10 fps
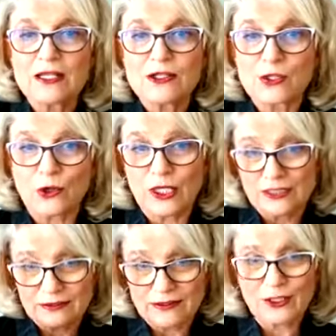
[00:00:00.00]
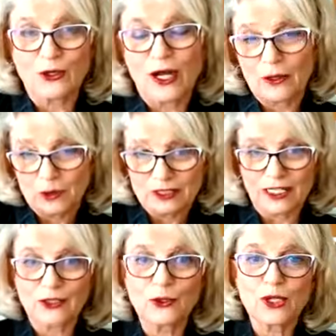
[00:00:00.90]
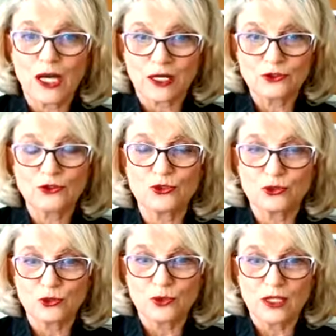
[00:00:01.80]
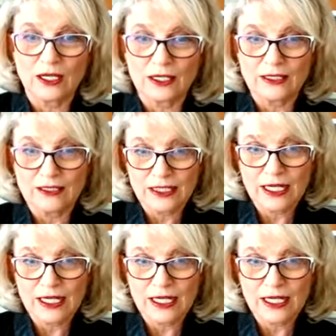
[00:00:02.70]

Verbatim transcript: So, and, you know, I will tell you how to, uh,